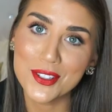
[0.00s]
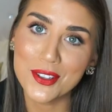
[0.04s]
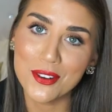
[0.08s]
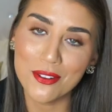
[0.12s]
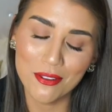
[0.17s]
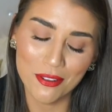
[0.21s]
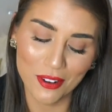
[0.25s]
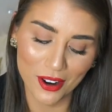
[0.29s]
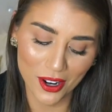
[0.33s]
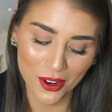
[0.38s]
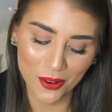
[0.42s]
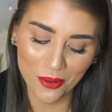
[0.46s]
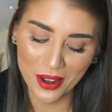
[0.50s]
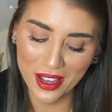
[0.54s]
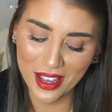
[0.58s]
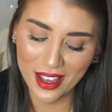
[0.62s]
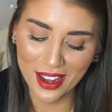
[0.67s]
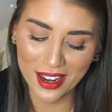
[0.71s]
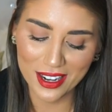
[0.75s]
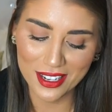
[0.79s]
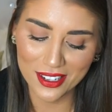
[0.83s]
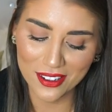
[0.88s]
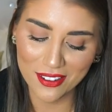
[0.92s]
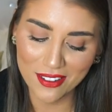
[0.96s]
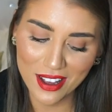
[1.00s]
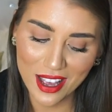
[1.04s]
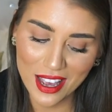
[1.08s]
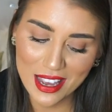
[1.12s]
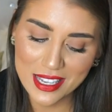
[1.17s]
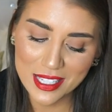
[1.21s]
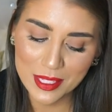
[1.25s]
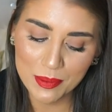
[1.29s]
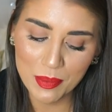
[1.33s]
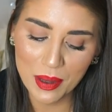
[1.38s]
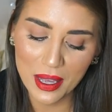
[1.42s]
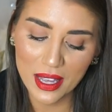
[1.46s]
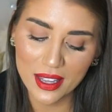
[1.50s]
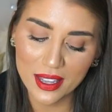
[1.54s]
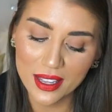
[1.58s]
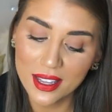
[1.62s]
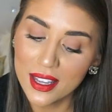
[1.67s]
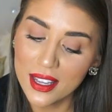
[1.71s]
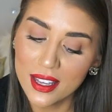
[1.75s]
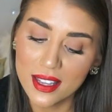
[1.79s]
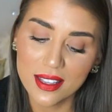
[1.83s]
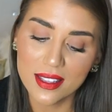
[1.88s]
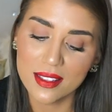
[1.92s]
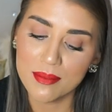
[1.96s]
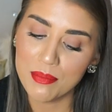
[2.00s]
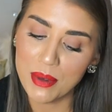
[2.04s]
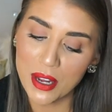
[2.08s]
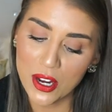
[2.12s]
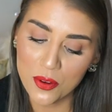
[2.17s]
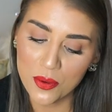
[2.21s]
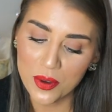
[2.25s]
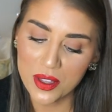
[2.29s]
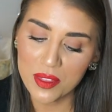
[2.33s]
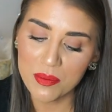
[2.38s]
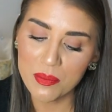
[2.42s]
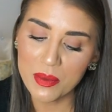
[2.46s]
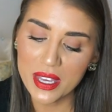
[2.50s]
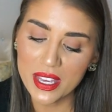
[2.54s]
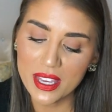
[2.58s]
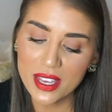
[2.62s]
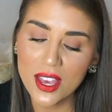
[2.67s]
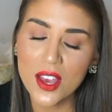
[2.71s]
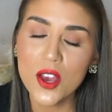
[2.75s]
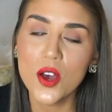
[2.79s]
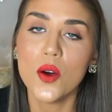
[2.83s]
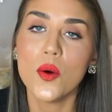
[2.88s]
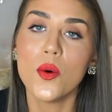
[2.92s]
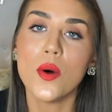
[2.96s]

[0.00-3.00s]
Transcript: So far away, I know guys, but bear with me.